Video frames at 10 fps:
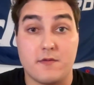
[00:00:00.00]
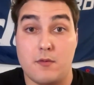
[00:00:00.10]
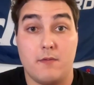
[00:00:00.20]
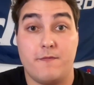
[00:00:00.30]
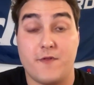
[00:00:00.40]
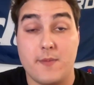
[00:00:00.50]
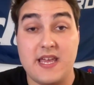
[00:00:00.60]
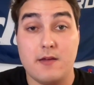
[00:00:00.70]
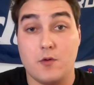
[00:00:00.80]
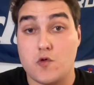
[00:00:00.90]
And for
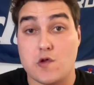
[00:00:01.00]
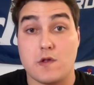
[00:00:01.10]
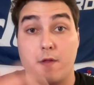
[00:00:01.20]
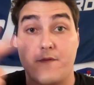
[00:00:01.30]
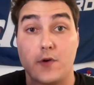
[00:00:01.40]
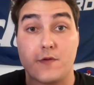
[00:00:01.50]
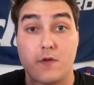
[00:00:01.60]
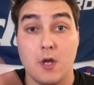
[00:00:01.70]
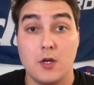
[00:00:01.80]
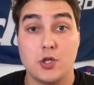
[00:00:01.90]
me, it was just in the first
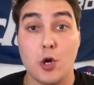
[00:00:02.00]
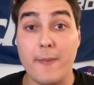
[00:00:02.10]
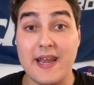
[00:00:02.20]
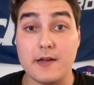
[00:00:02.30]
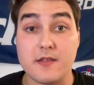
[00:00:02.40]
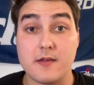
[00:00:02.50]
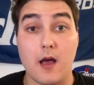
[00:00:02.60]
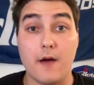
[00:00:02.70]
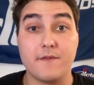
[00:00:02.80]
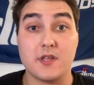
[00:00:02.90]
2 minutes
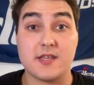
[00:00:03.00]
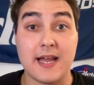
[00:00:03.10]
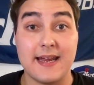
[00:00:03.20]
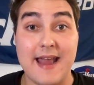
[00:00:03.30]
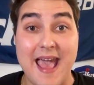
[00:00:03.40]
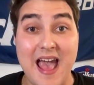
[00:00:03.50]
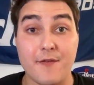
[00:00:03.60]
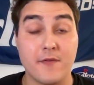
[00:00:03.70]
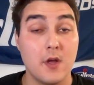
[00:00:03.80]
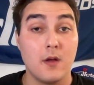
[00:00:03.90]
of the second
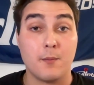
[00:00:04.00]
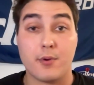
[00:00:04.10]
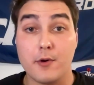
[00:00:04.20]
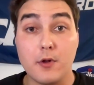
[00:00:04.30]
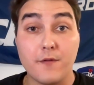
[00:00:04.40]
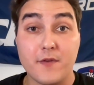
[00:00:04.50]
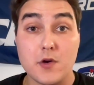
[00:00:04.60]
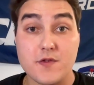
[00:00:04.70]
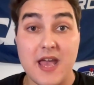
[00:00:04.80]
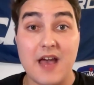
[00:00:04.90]
half. Brutal
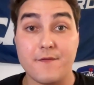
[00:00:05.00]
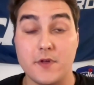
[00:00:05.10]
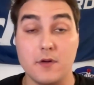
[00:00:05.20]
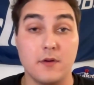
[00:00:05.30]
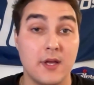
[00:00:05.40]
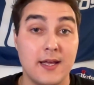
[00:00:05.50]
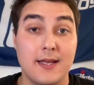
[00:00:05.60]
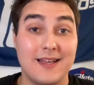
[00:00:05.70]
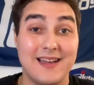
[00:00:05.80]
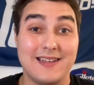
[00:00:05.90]
first half. You
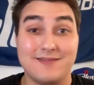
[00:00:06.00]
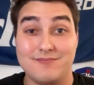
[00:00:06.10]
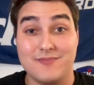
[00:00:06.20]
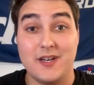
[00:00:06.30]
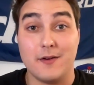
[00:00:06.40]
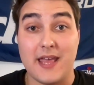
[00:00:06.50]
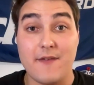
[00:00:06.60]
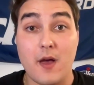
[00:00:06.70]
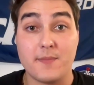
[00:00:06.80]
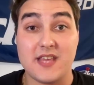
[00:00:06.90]
gave
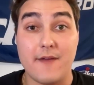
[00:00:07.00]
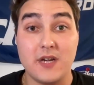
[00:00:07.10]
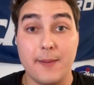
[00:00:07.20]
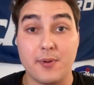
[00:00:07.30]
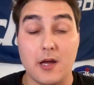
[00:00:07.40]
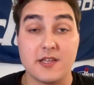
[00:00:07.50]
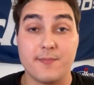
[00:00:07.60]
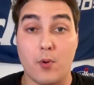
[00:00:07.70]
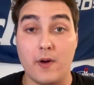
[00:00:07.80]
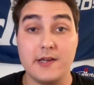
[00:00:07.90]
up 70 plus
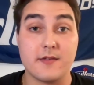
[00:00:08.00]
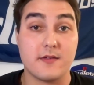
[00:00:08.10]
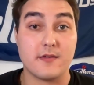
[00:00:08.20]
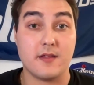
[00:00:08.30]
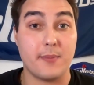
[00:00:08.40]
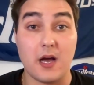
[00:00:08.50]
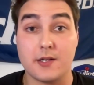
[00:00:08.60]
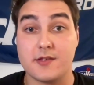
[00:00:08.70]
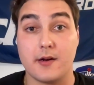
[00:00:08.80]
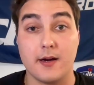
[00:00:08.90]
points. The
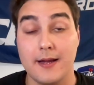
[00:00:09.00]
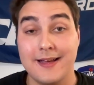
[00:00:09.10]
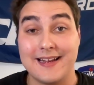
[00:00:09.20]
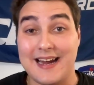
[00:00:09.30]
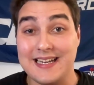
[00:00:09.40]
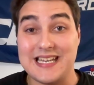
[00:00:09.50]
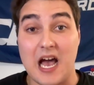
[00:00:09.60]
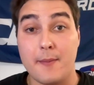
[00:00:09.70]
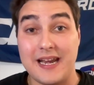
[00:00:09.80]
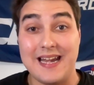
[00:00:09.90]
Bucks are kind of
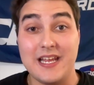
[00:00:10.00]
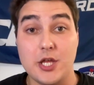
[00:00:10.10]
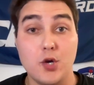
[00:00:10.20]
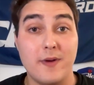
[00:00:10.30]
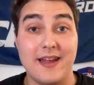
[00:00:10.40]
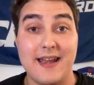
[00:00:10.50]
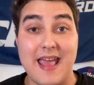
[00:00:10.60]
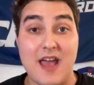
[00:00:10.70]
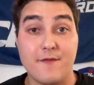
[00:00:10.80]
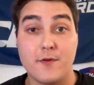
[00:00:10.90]
dominating you in
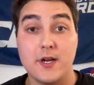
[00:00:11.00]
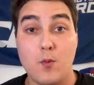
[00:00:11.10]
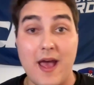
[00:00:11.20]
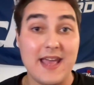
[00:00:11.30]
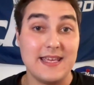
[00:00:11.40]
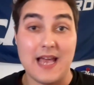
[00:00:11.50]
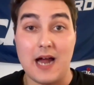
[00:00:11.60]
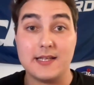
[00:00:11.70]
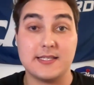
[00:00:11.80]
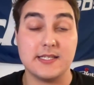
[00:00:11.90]
every way.
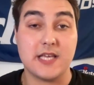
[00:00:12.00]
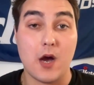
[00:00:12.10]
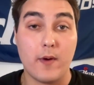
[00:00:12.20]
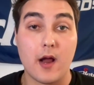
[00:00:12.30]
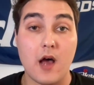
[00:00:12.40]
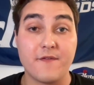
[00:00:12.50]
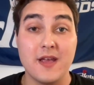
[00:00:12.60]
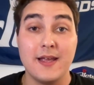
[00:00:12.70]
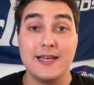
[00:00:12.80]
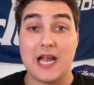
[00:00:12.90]
Giannis is going off.
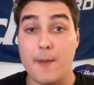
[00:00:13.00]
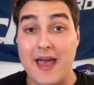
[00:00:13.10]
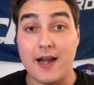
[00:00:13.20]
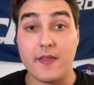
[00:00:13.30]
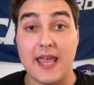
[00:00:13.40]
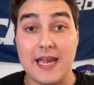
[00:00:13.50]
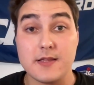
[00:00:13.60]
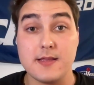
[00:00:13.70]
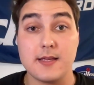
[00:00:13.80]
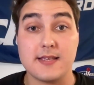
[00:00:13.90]
You come out of the gates
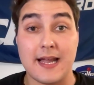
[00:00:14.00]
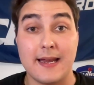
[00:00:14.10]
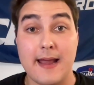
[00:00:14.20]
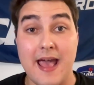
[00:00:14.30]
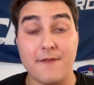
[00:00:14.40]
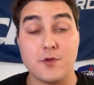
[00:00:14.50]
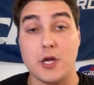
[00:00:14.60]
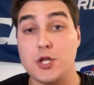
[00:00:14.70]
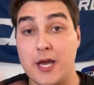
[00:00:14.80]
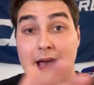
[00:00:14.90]
in the second half.
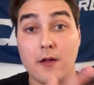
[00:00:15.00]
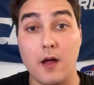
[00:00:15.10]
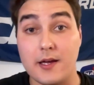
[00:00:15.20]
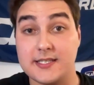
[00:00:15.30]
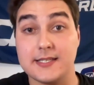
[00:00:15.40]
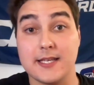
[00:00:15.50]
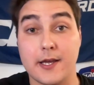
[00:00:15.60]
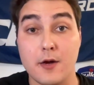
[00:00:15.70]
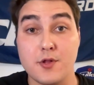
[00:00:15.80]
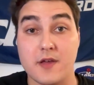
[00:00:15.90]
JJ Outlaw, assistant
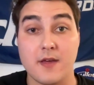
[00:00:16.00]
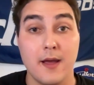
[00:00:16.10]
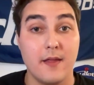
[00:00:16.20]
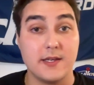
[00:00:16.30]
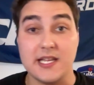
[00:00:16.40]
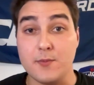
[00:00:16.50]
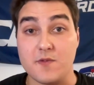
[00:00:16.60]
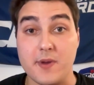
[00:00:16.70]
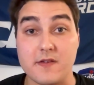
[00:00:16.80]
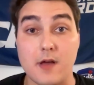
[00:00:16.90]
coach, says the team was
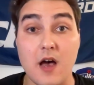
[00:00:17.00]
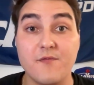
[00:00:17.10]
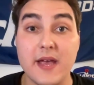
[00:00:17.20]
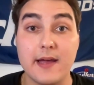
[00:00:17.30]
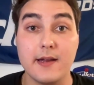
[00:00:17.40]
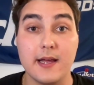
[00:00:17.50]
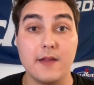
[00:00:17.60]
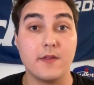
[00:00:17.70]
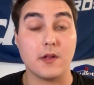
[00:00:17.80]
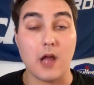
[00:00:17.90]
pissed off, man,
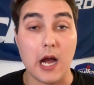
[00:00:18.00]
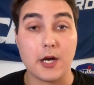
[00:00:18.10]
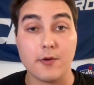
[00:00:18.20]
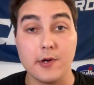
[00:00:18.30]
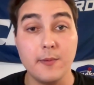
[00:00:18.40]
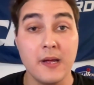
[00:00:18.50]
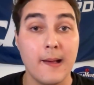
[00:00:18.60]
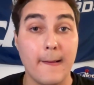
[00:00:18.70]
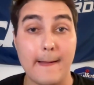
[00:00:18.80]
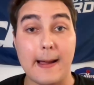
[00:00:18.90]
in the locker room.
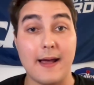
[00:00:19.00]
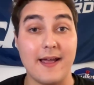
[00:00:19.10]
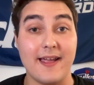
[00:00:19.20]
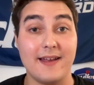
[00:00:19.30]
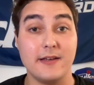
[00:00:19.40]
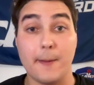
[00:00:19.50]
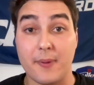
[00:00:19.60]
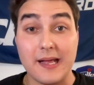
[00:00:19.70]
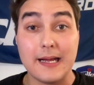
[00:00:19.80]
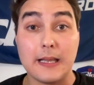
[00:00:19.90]
And you
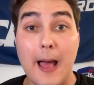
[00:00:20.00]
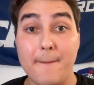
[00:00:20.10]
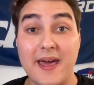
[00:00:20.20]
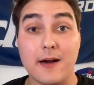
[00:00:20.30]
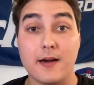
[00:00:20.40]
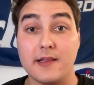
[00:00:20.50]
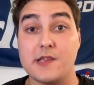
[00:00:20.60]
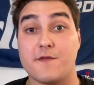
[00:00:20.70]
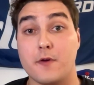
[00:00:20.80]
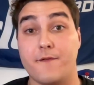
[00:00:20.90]
play a lot better, at
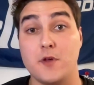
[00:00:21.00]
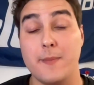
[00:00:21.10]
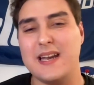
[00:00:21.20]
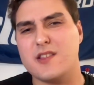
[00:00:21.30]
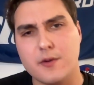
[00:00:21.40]
least for a few minutes.